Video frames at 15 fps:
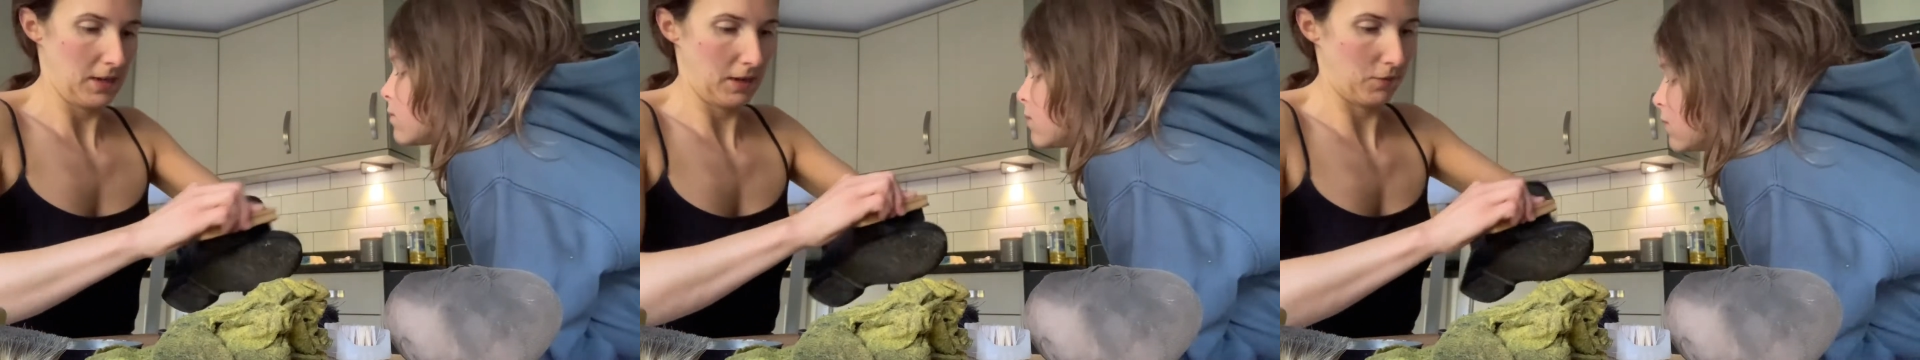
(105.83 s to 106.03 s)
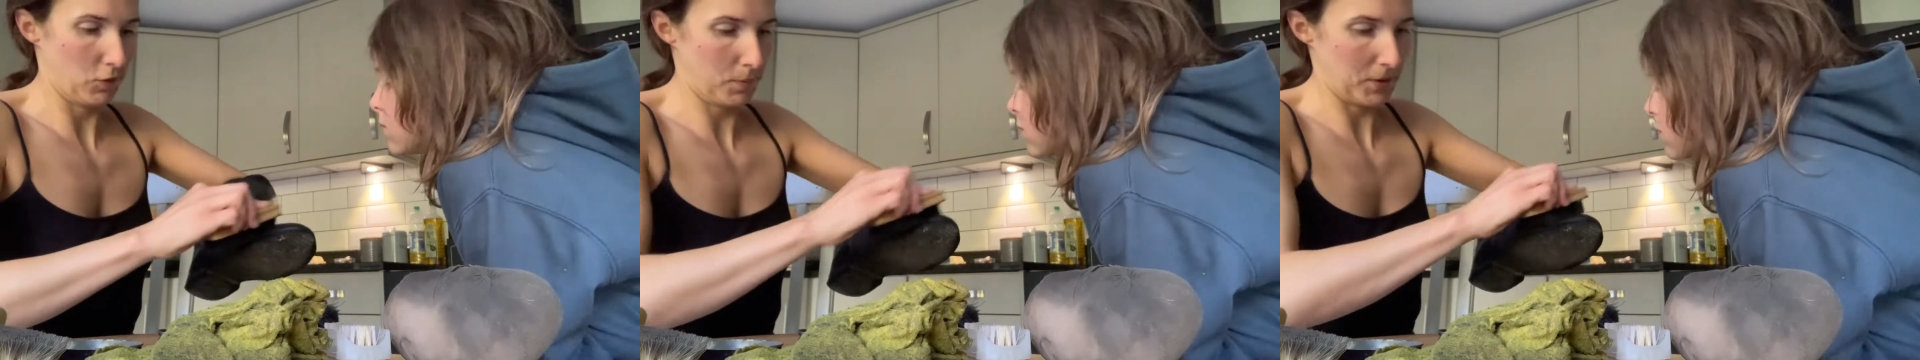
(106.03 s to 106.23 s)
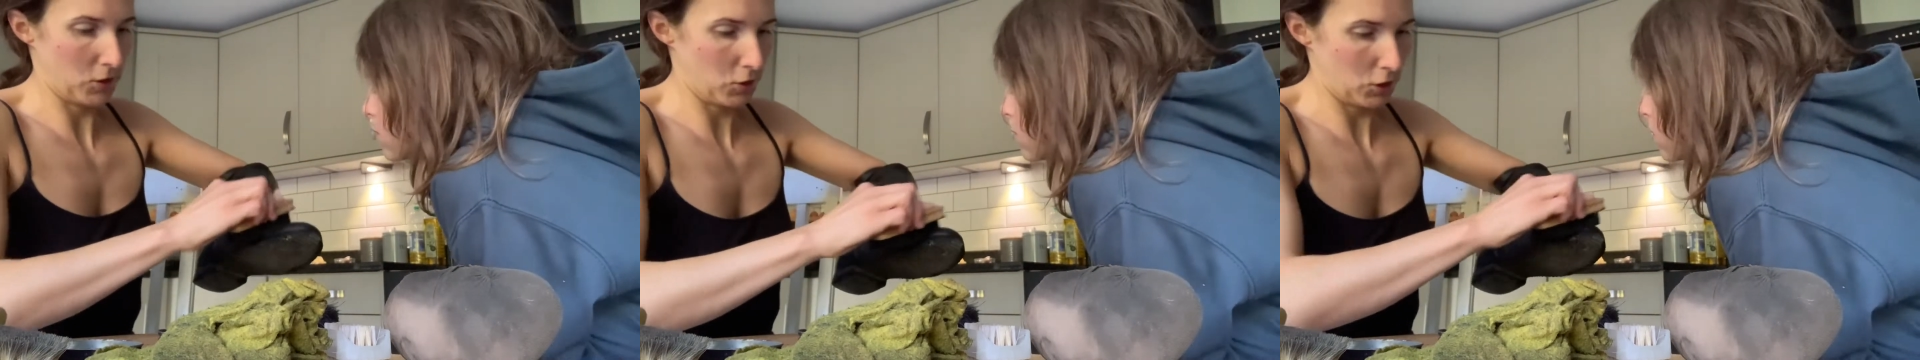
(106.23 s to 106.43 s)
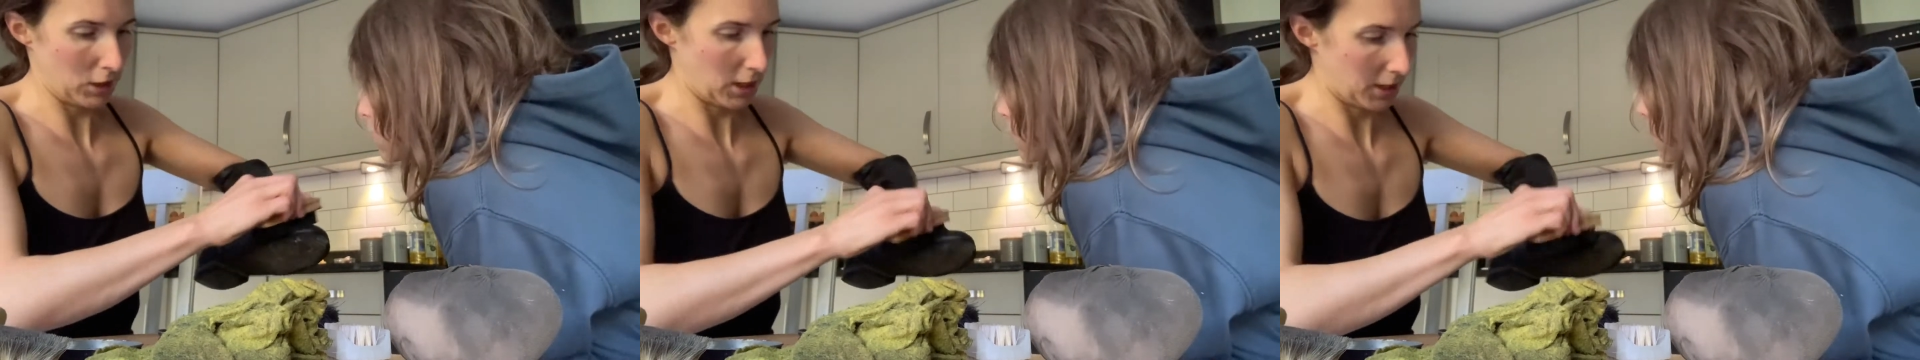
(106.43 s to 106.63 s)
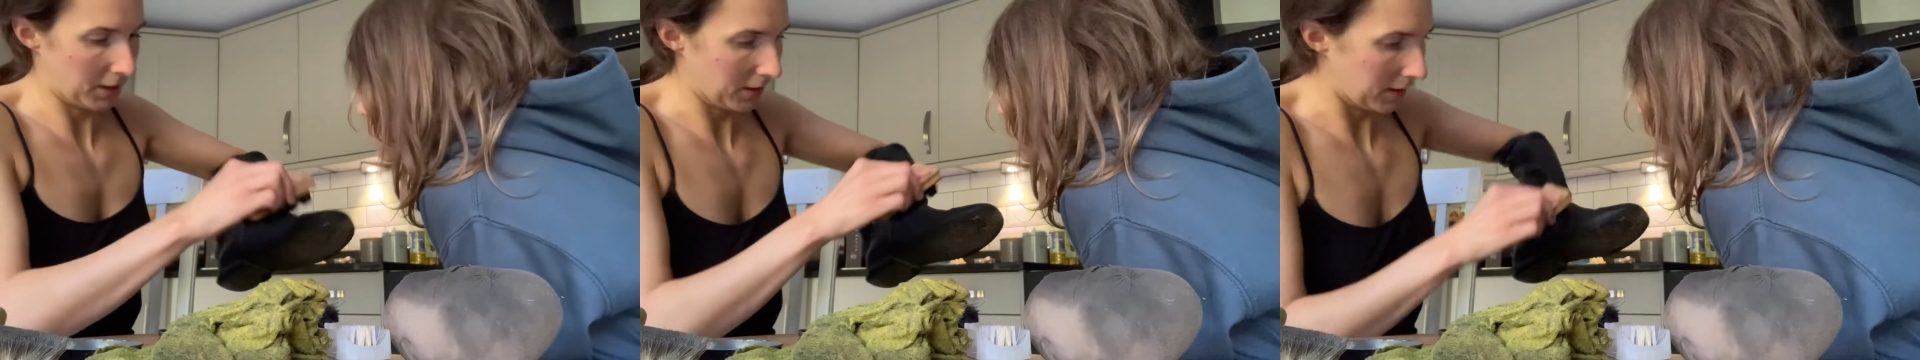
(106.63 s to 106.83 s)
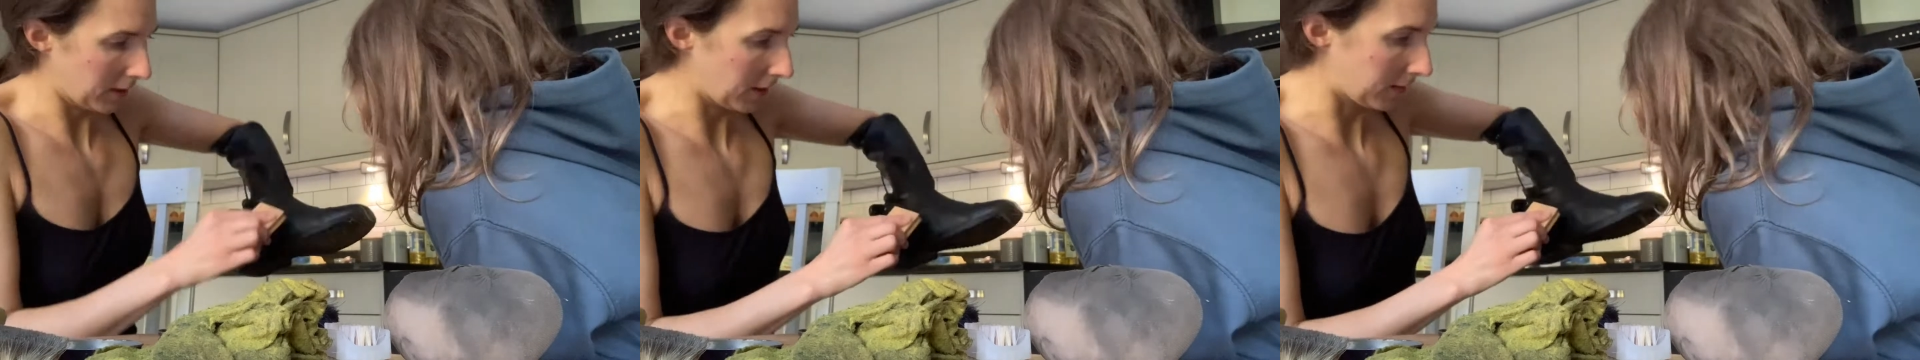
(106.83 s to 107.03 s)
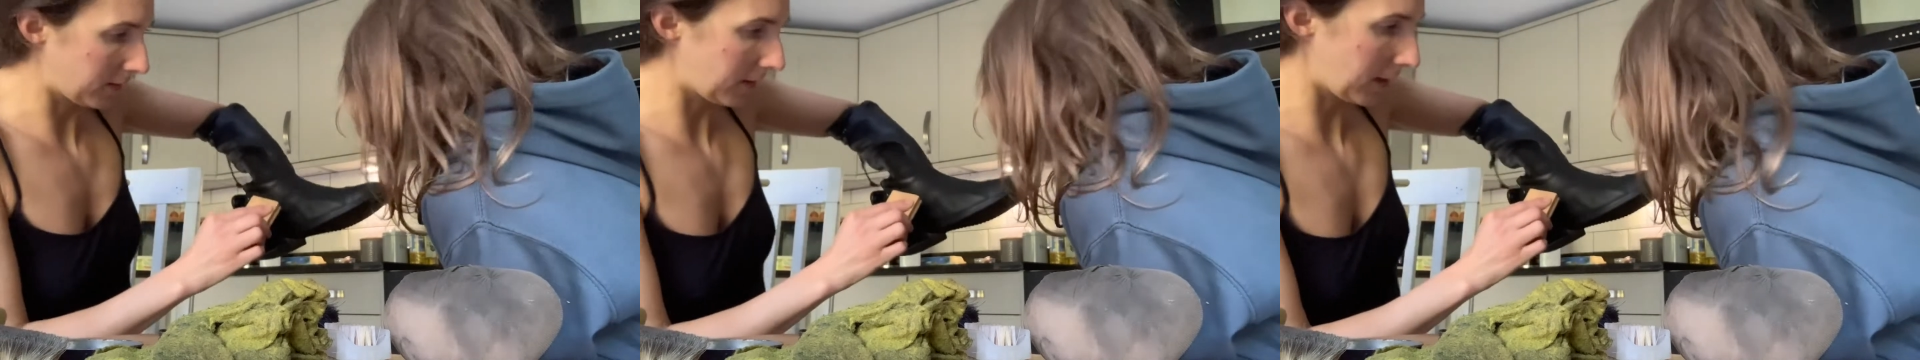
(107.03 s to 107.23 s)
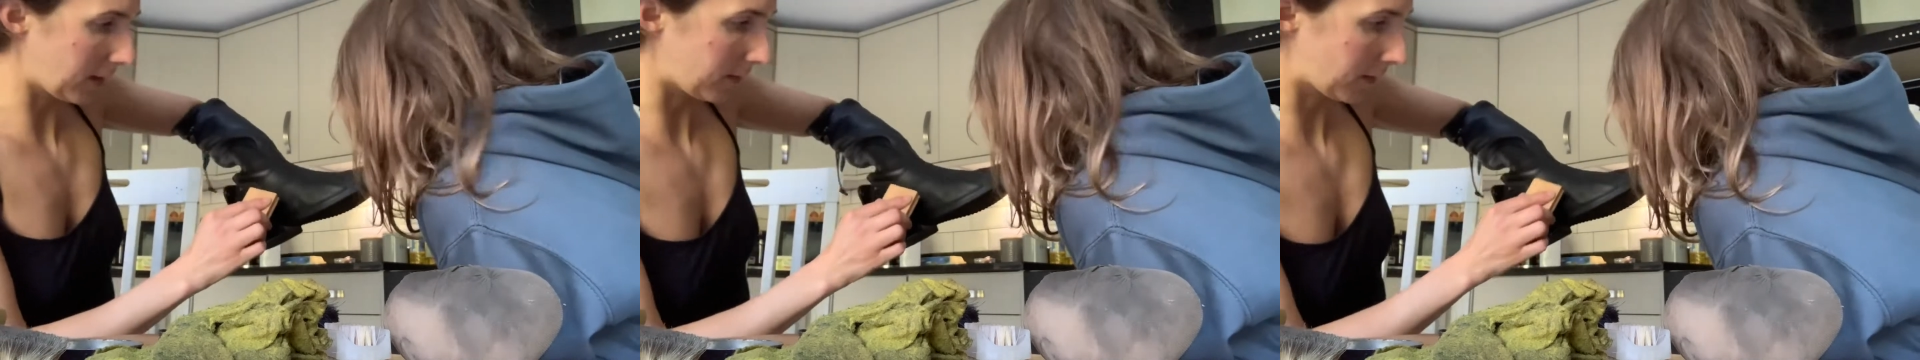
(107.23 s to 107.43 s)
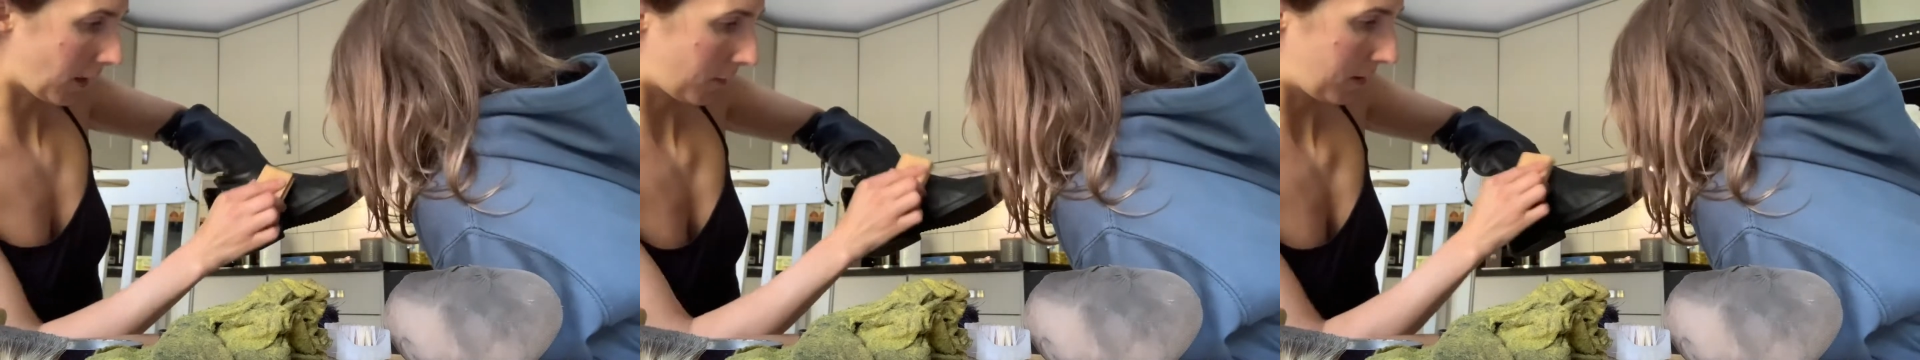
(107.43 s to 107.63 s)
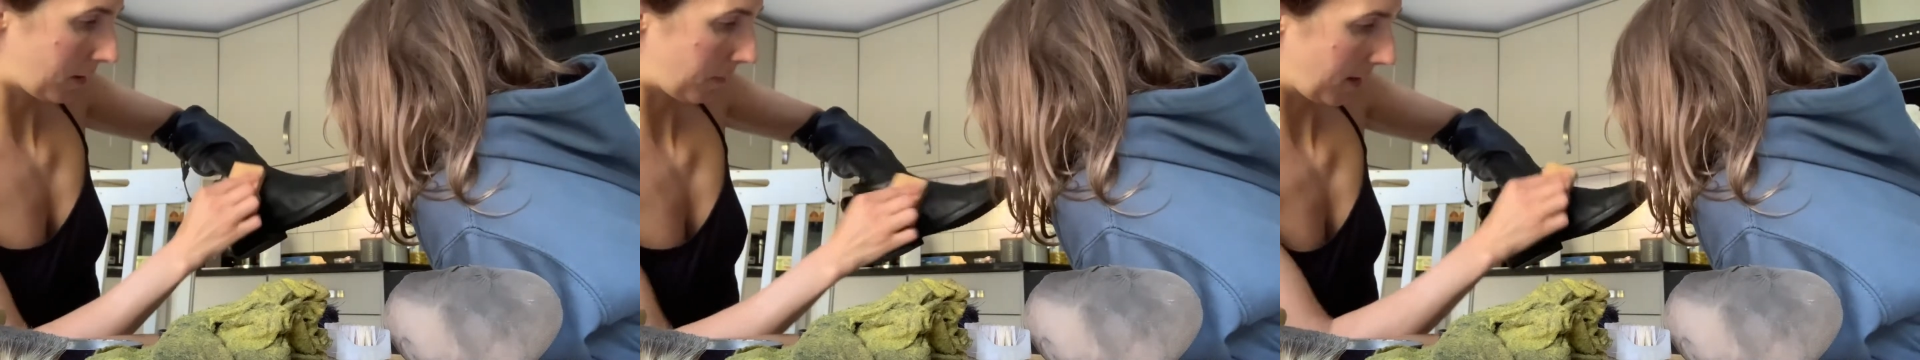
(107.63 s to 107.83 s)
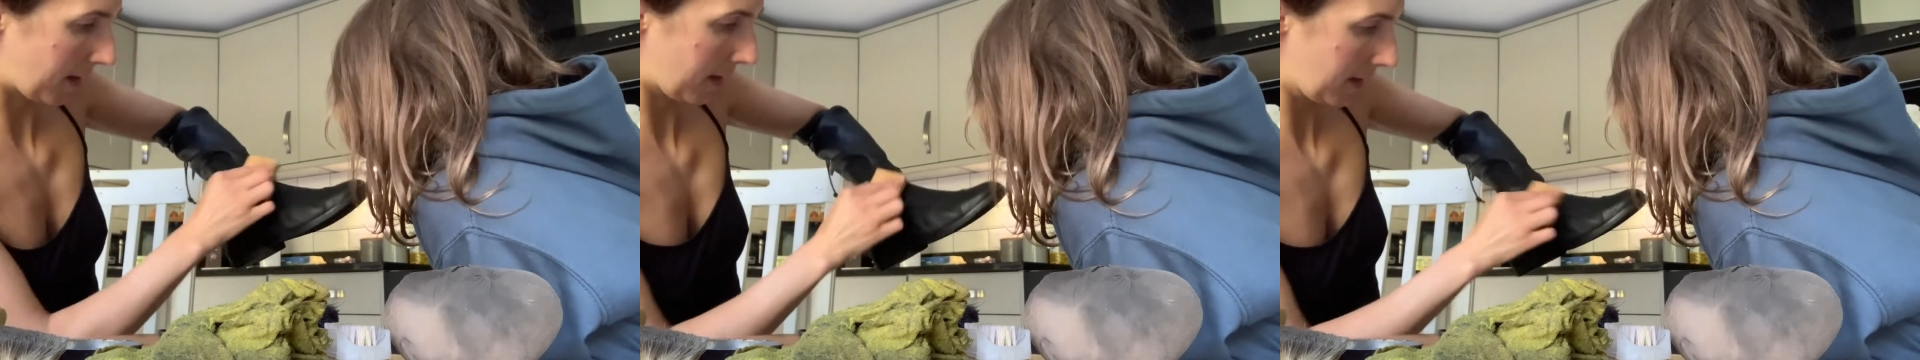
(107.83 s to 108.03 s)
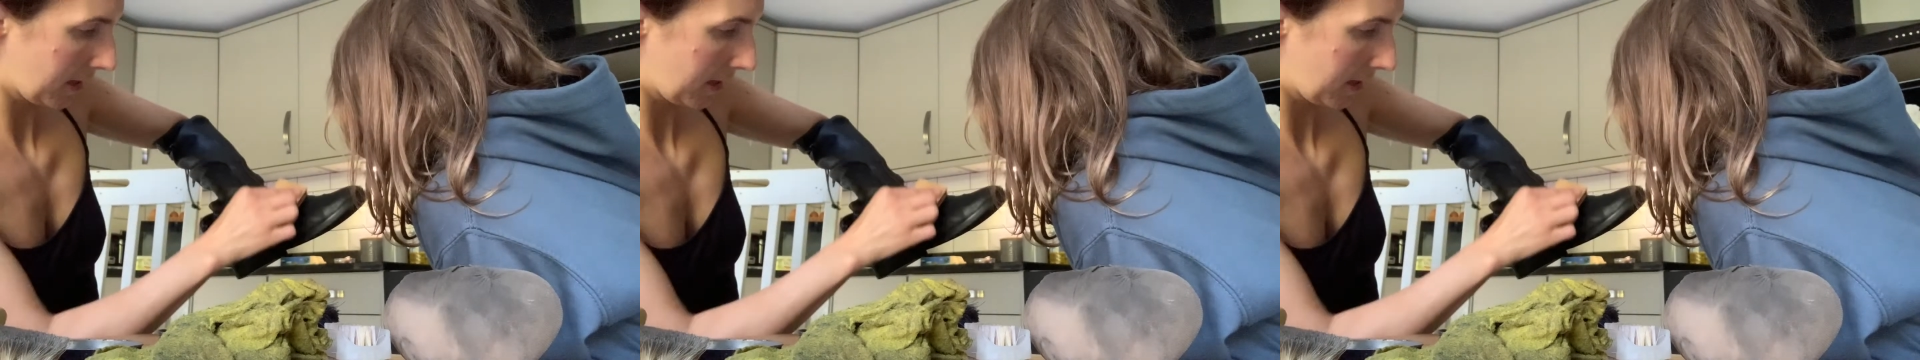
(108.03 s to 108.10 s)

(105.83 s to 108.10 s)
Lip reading: rub it all on, and you can see it's going a bit